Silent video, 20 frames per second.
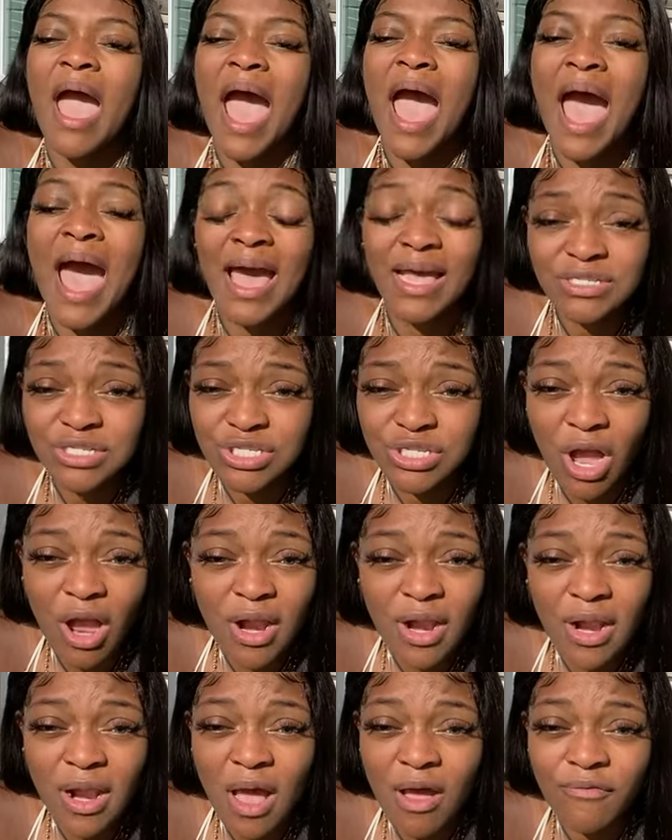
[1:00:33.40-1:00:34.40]
I
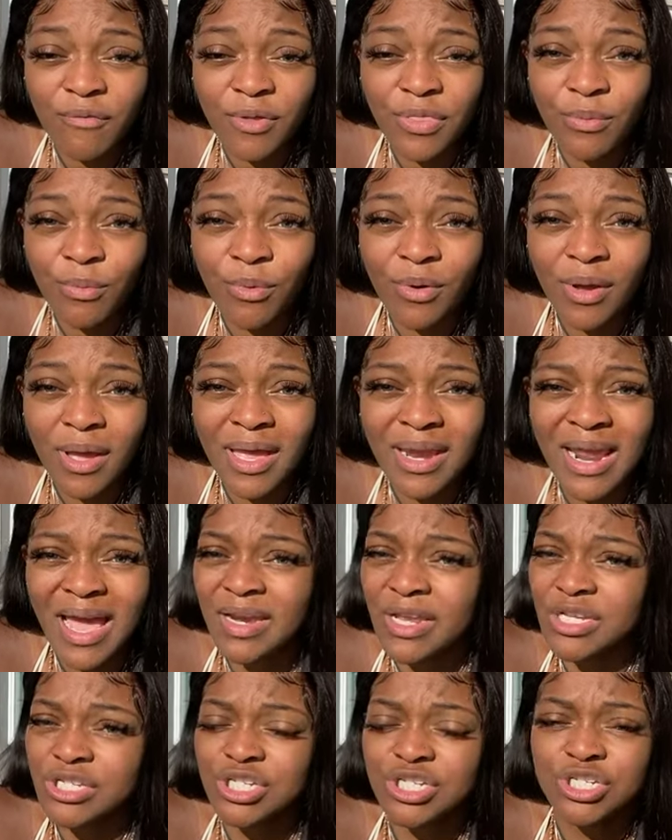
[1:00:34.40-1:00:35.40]
started off with 1.
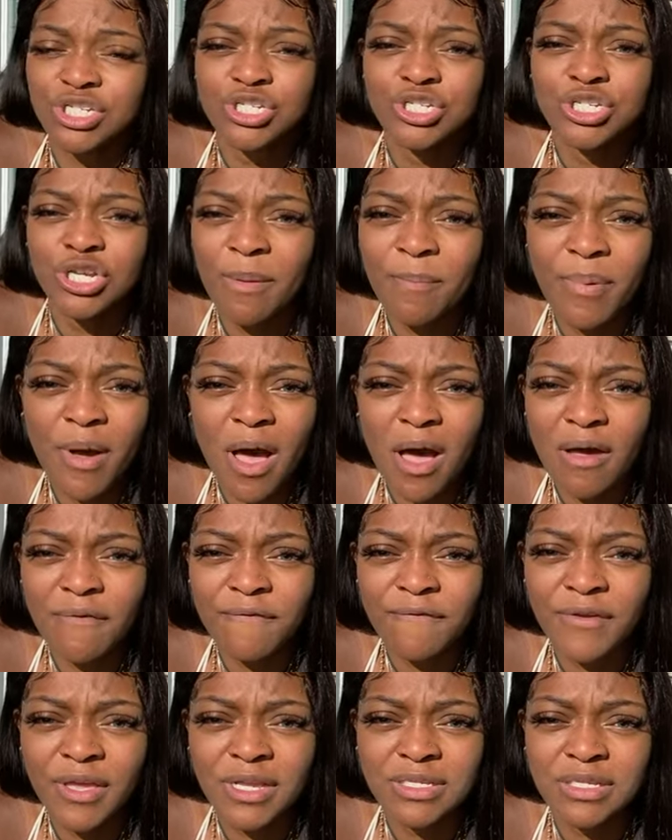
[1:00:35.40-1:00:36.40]
I didn't just jump
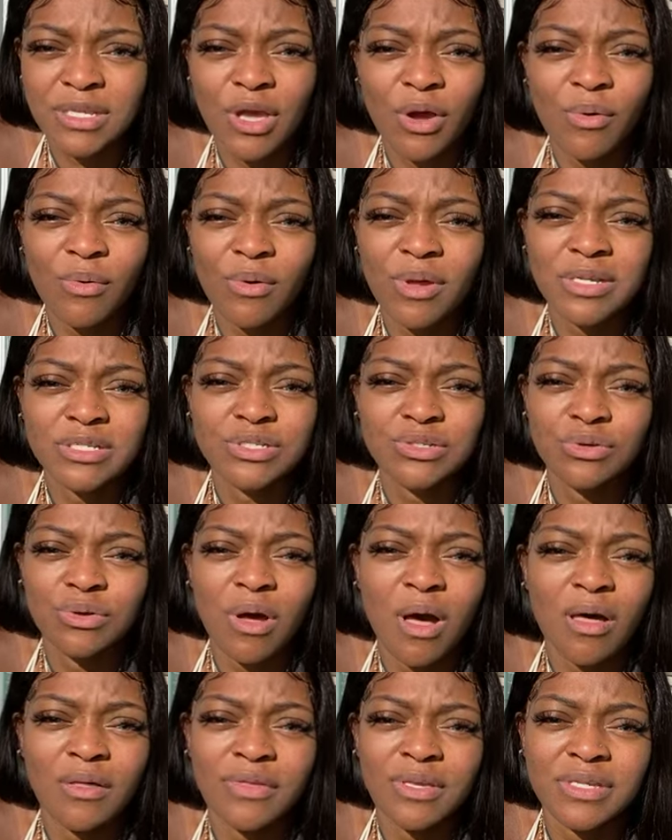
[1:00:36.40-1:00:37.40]
off and go into
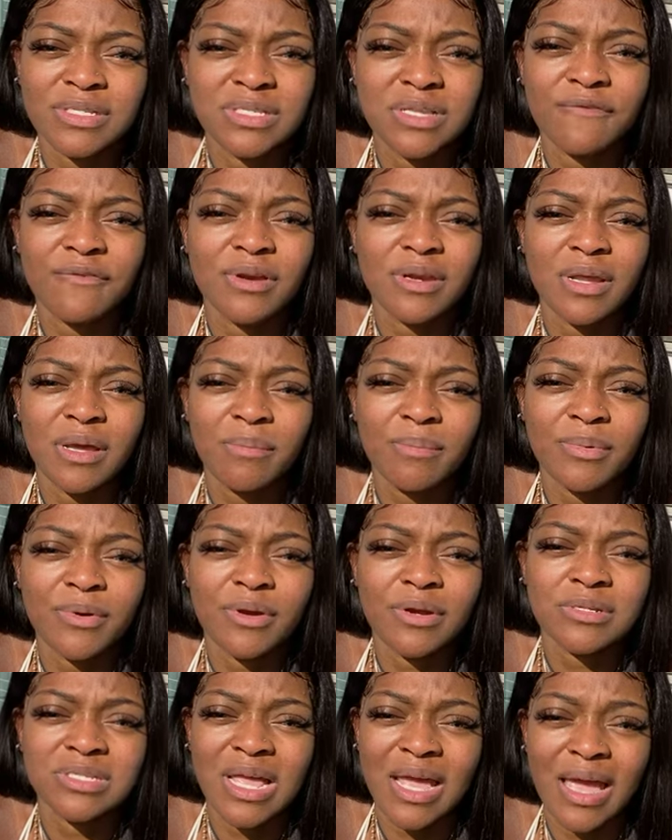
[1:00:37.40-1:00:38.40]
all these different
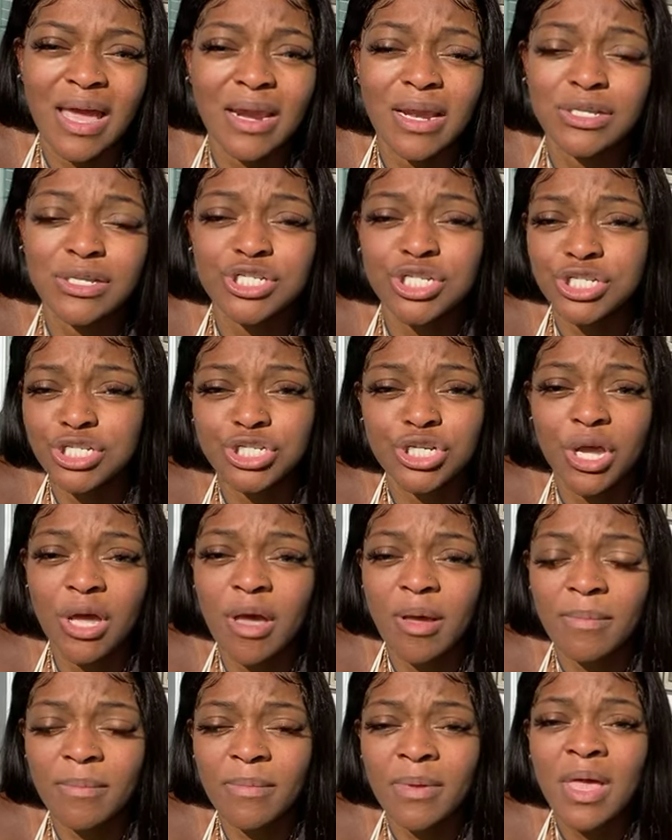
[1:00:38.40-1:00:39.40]
numbers. Like, I didn't just
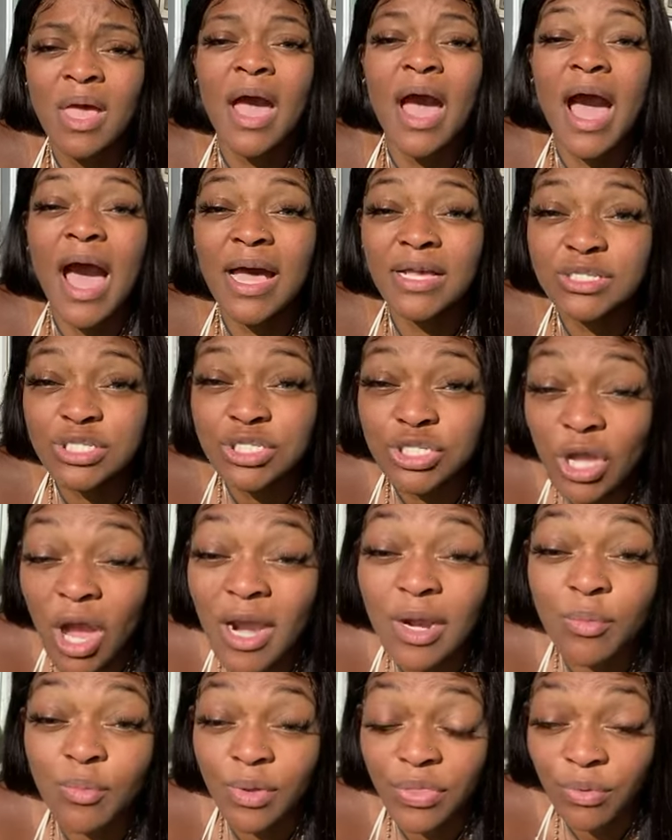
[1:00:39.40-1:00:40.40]
jump. I
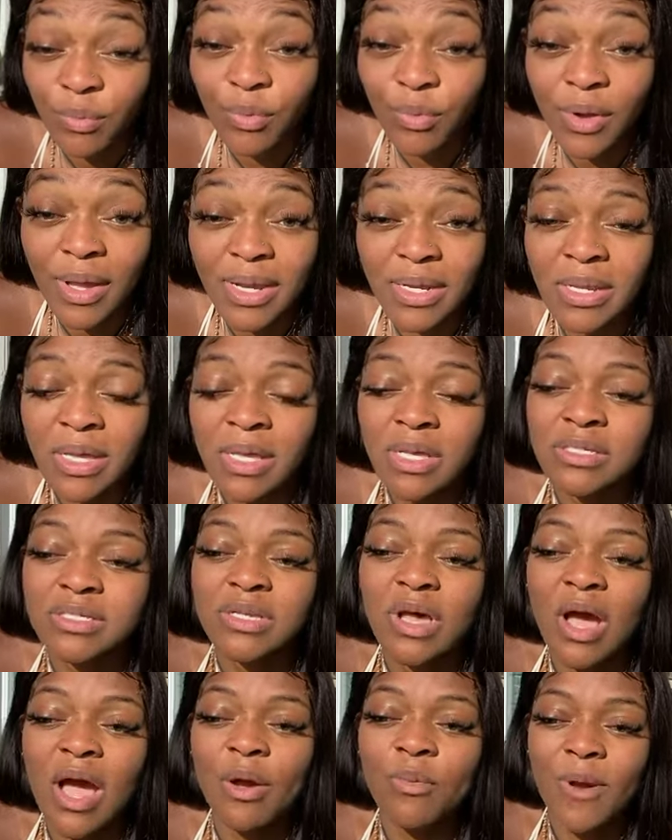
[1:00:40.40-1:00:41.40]
started with 1.
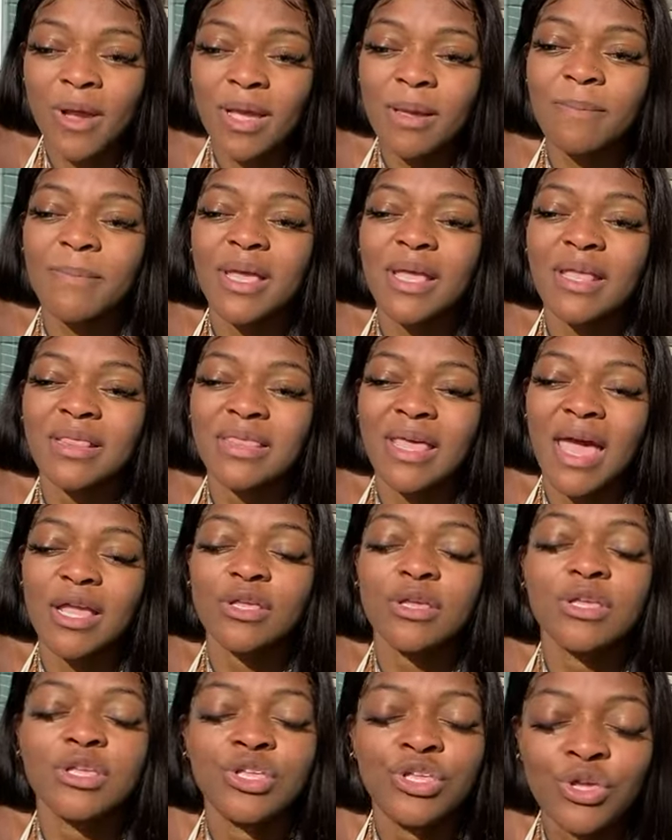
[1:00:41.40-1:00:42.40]
So I recommend
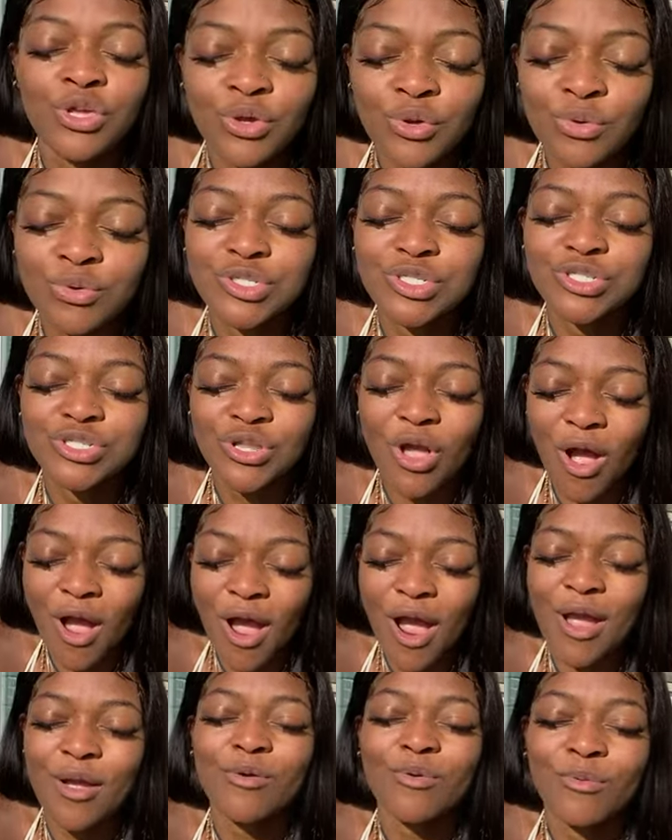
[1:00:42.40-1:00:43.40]
that you
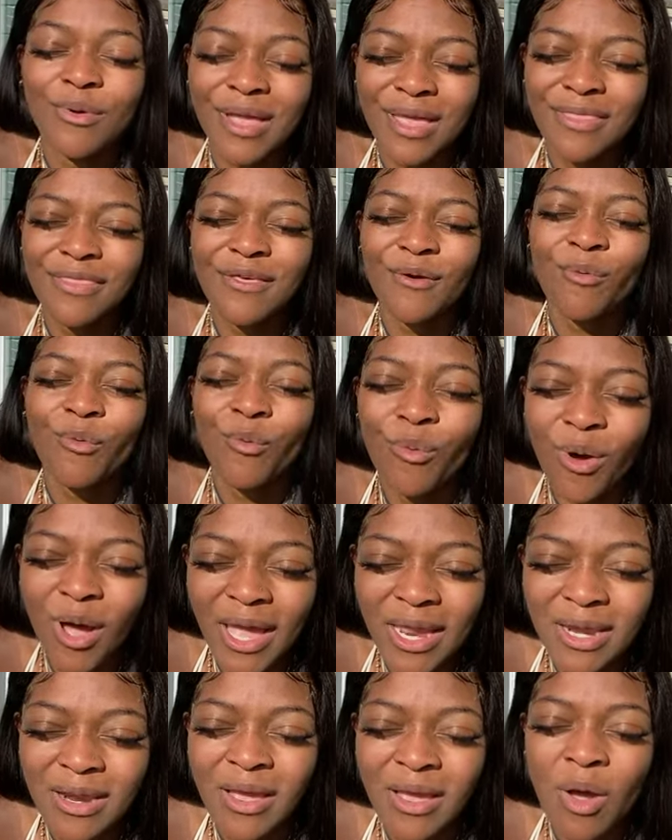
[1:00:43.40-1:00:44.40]
start with
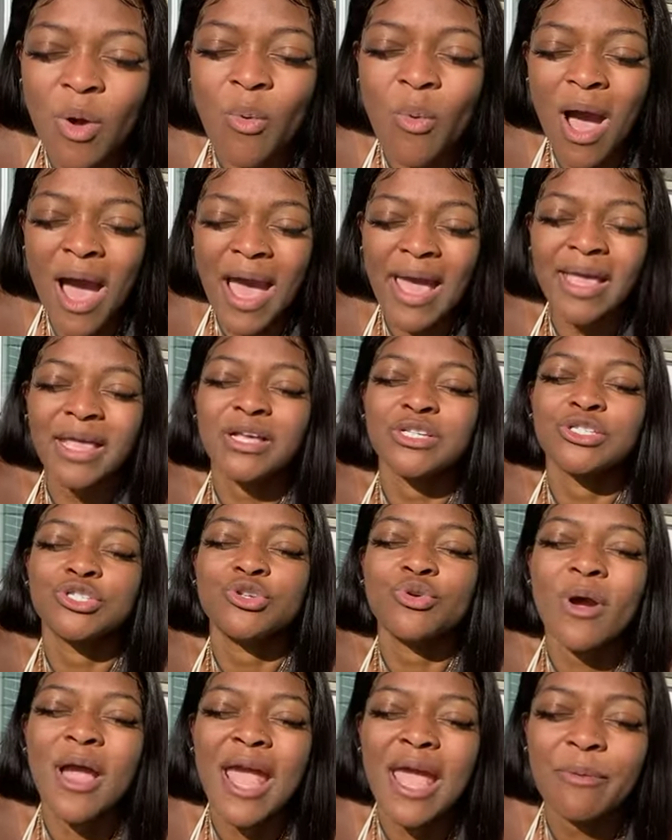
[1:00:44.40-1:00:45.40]
1. Why?
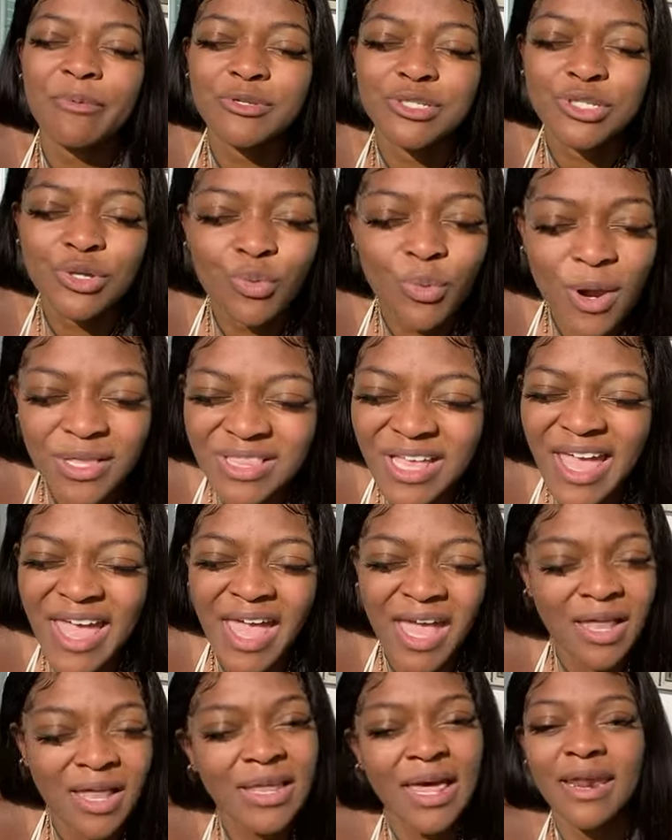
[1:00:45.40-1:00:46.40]
Because you are able to work the
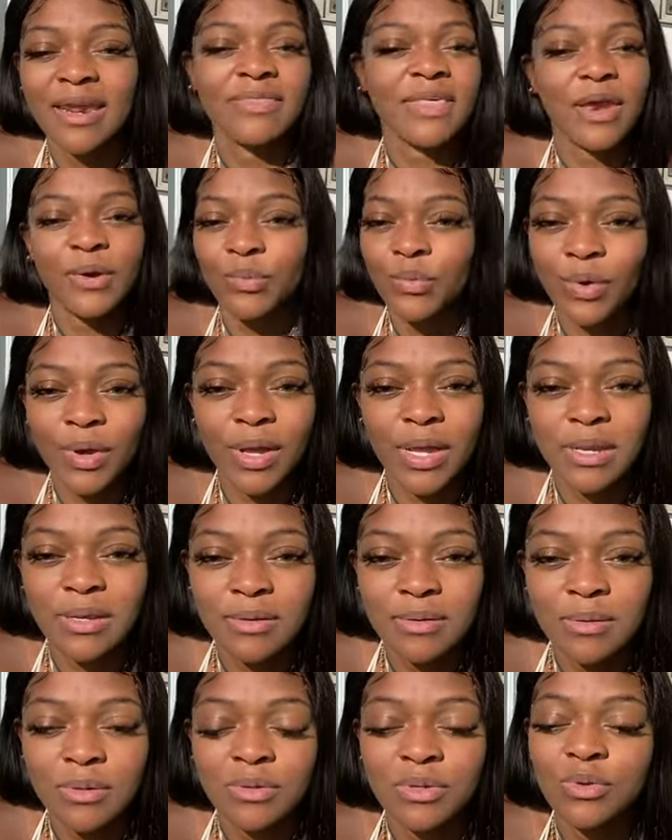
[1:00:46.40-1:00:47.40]
hell out of that 1.